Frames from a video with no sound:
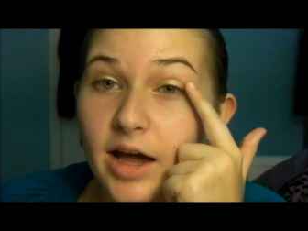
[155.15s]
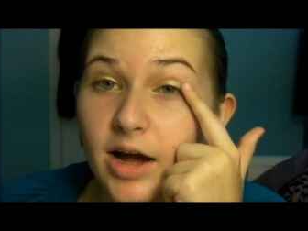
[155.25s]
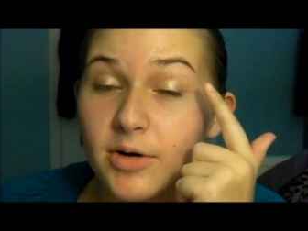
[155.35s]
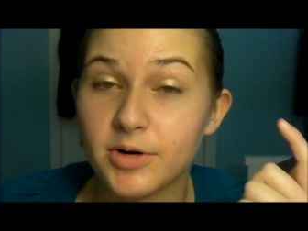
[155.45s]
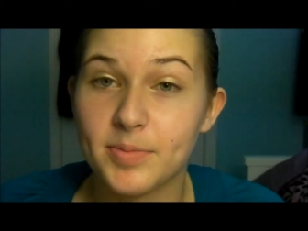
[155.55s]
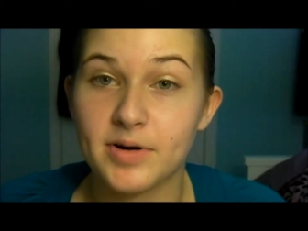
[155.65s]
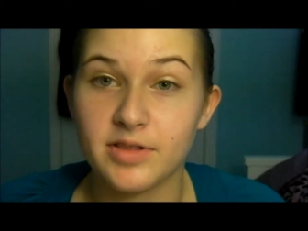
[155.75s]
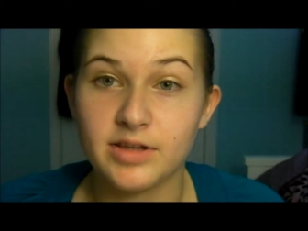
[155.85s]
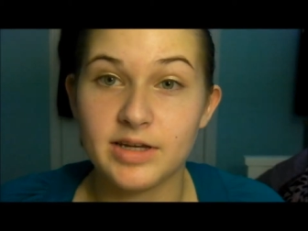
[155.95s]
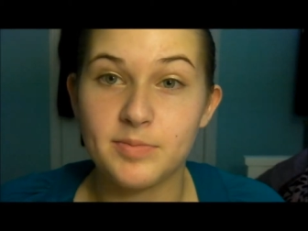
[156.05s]
outer part
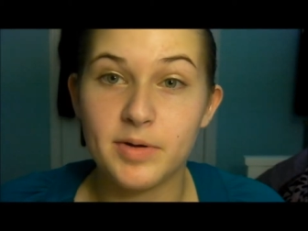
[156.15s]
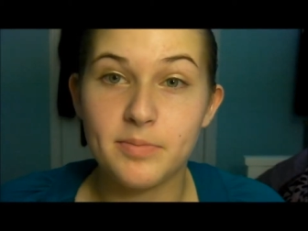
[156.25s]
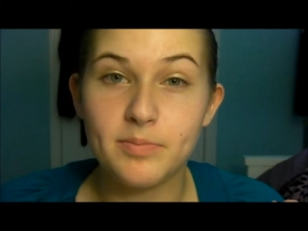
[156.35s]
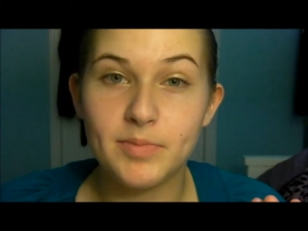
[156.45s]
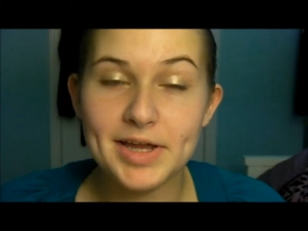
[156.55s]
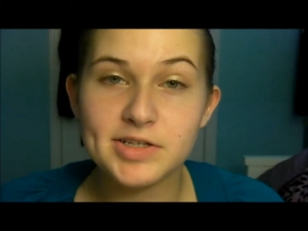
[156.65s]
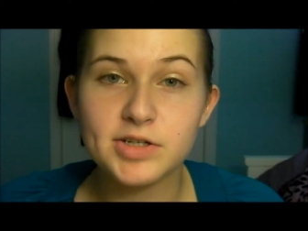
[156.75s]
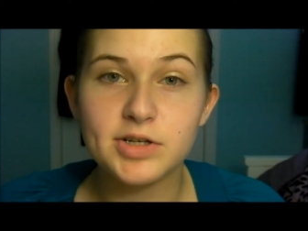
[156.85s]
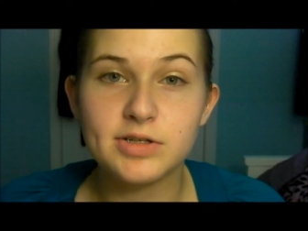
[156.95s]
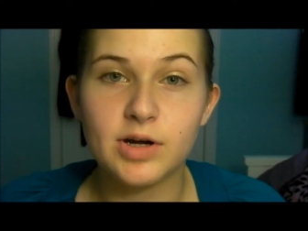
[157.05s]
of the lid, but make
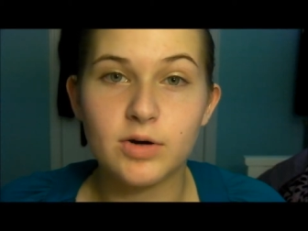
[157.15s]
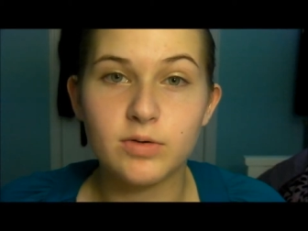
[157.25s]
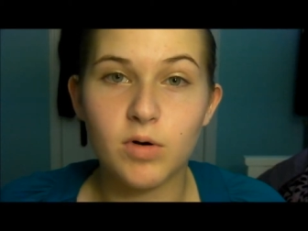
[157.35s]
sure you don't